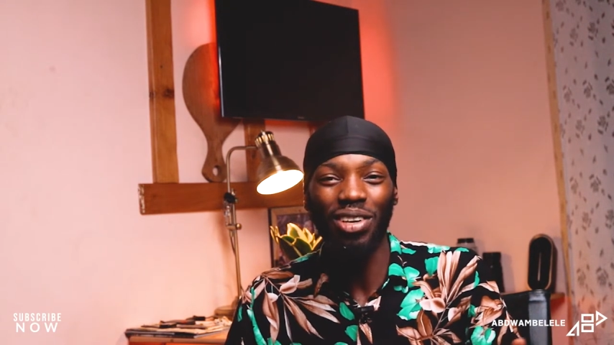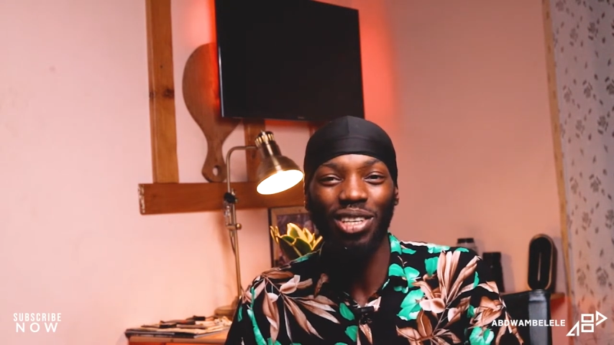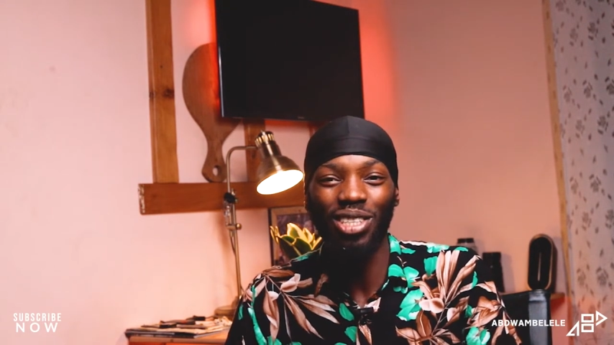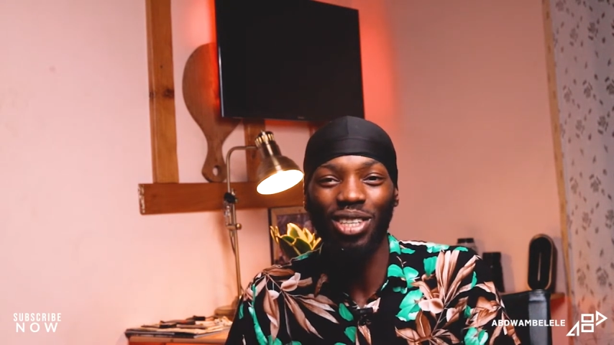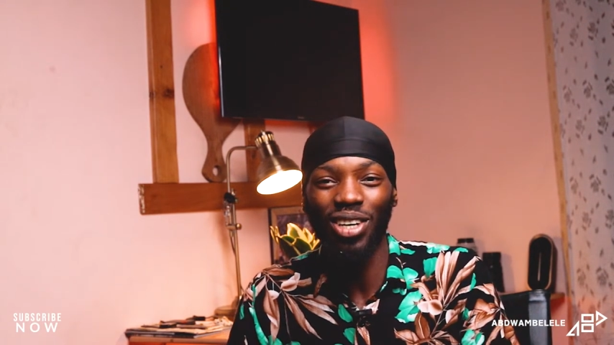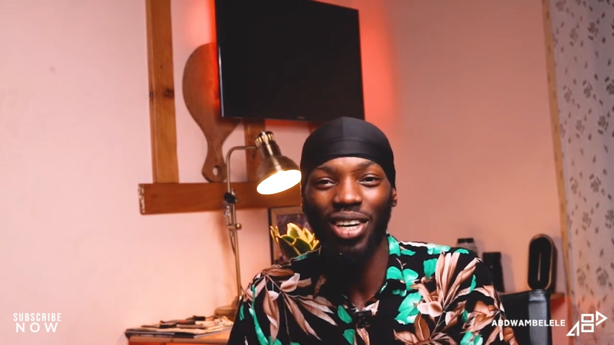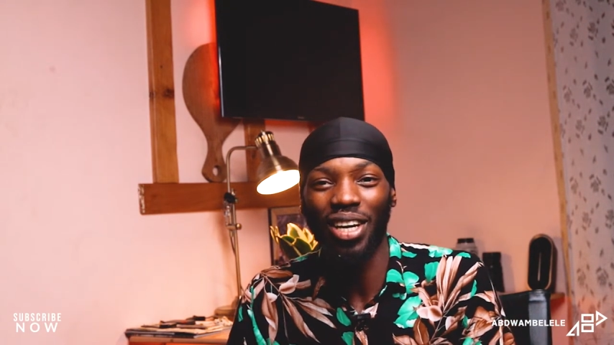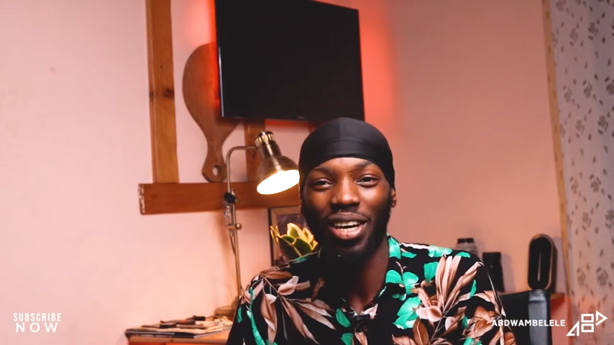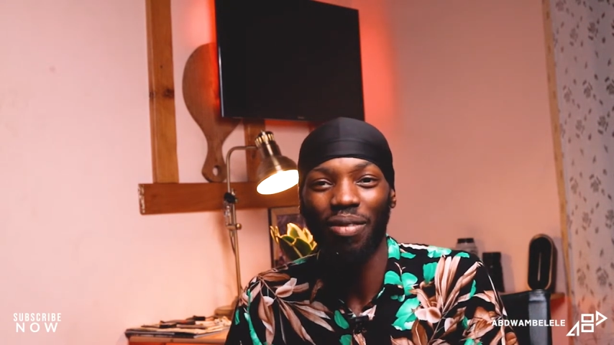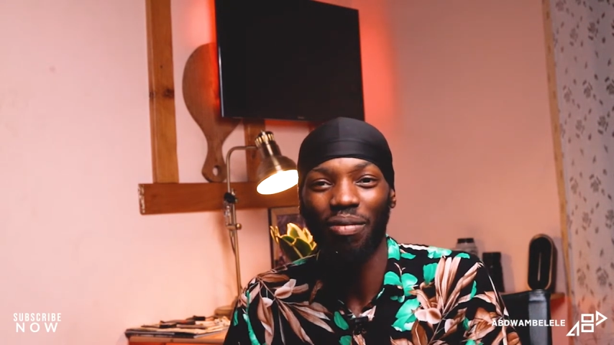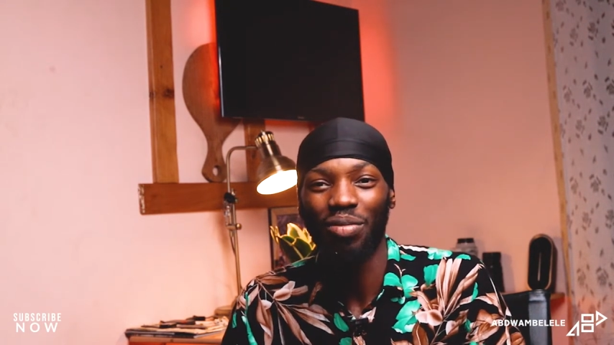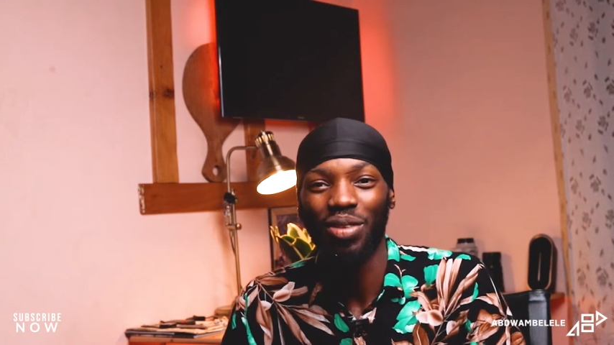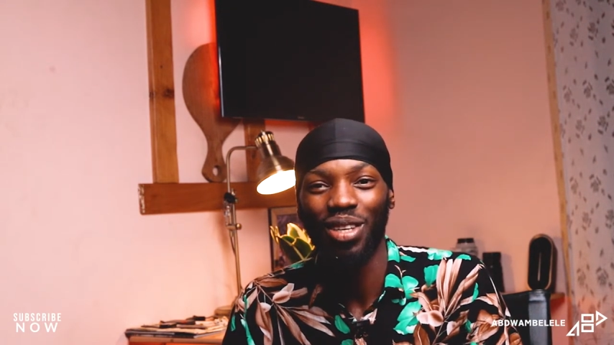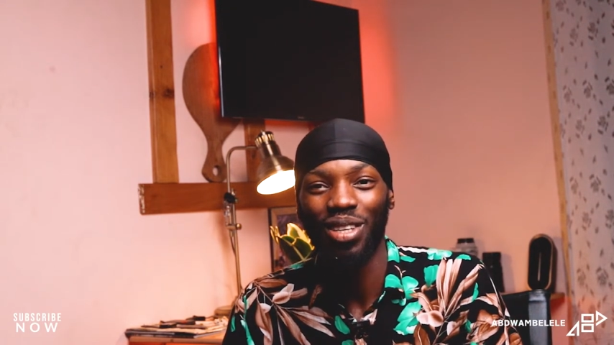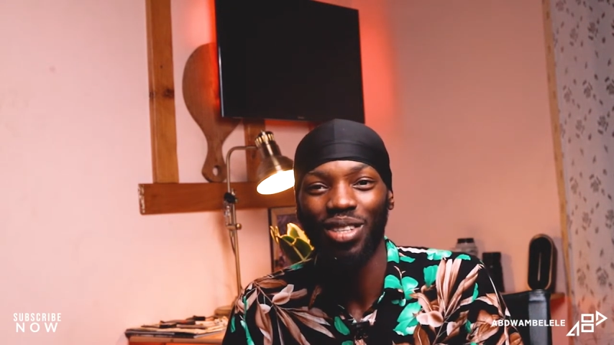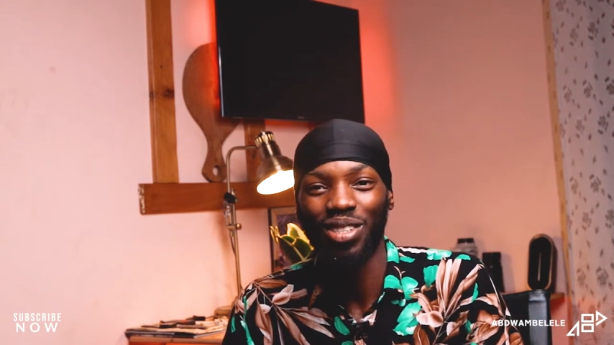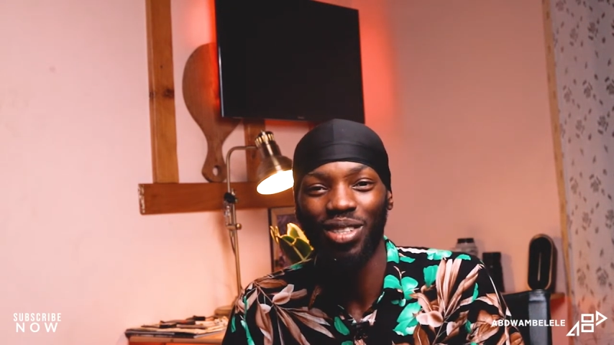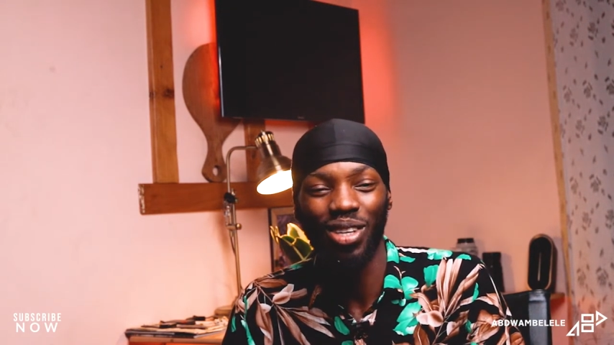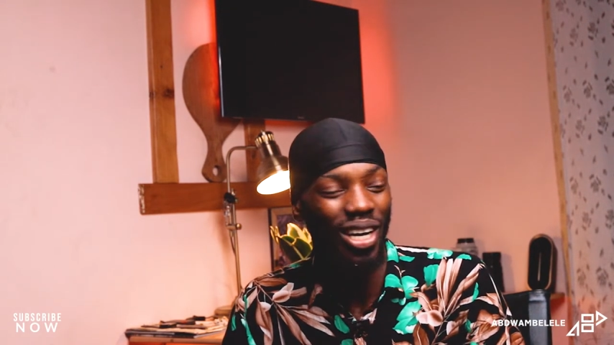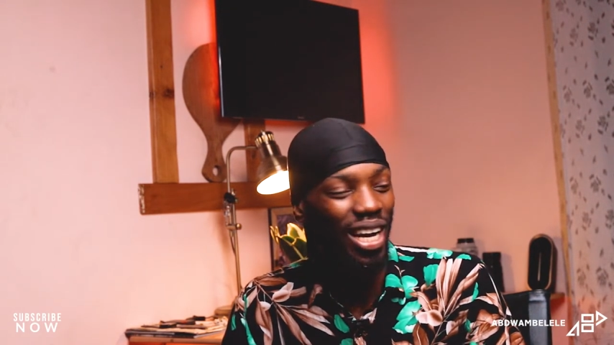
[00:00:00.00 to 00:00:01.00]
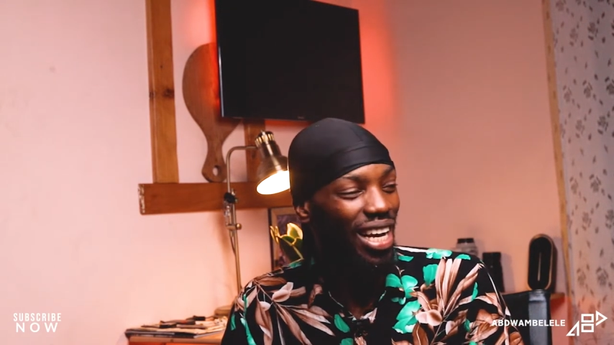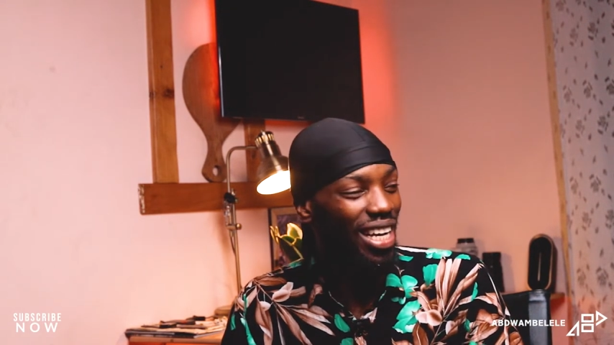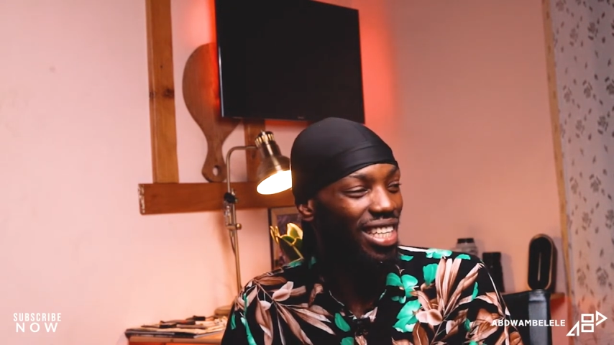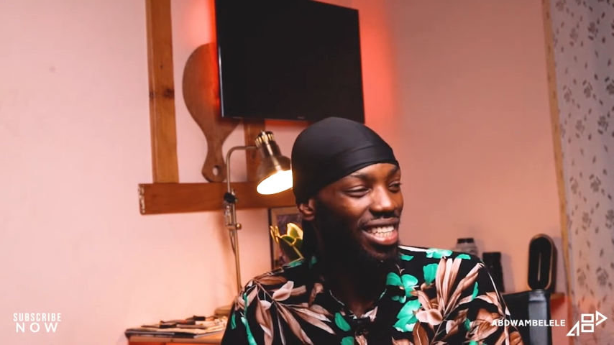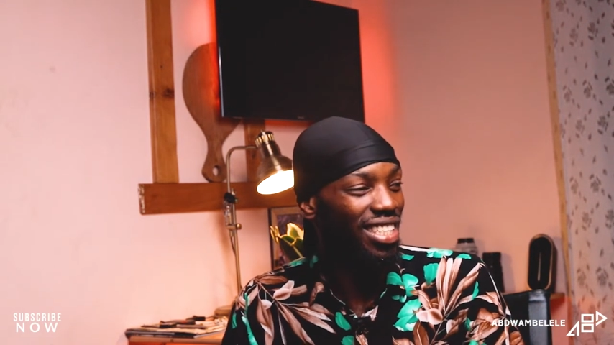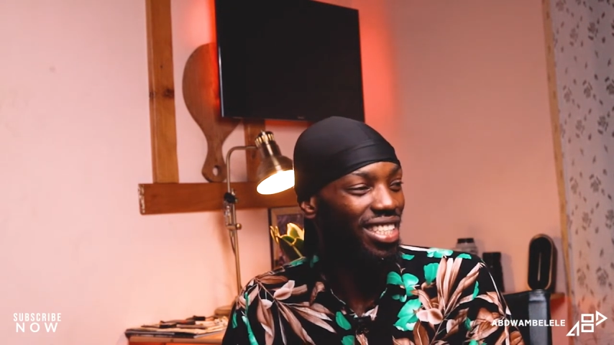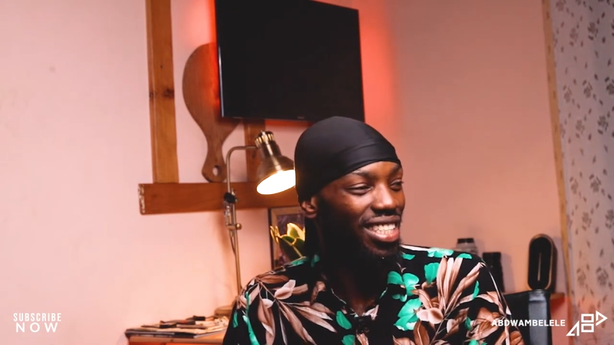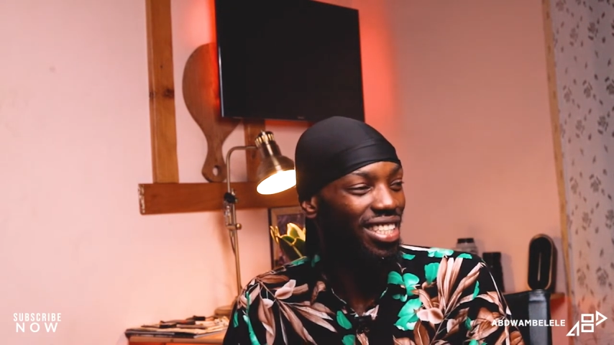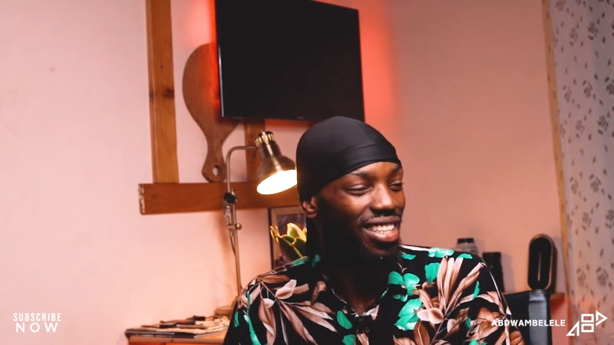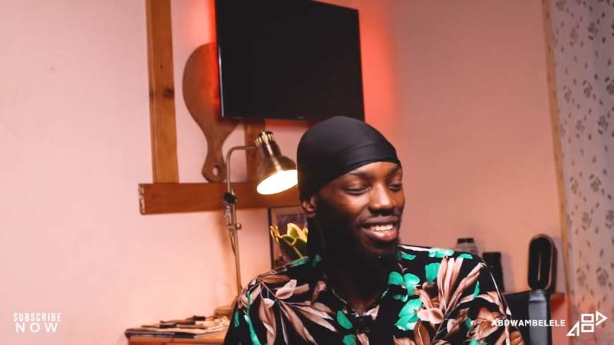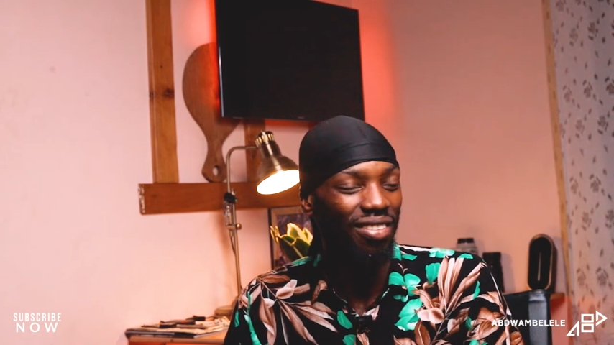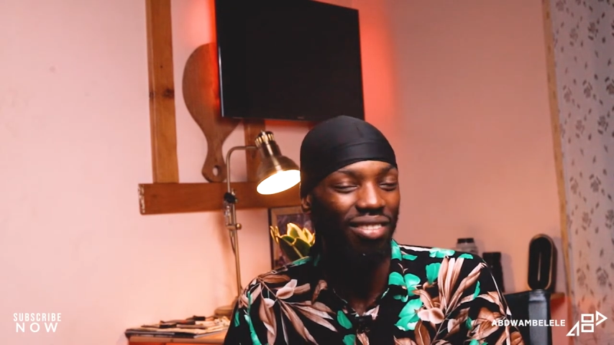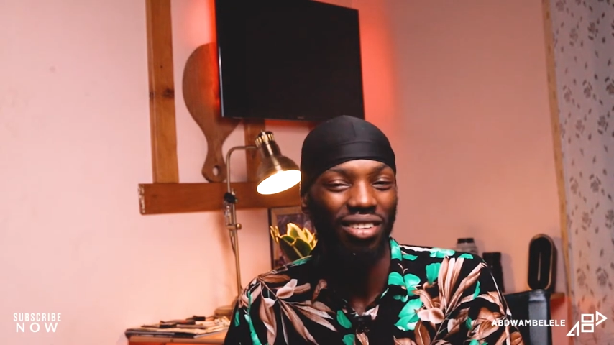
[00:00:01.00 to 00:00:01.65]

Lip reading: enjoying. So guys,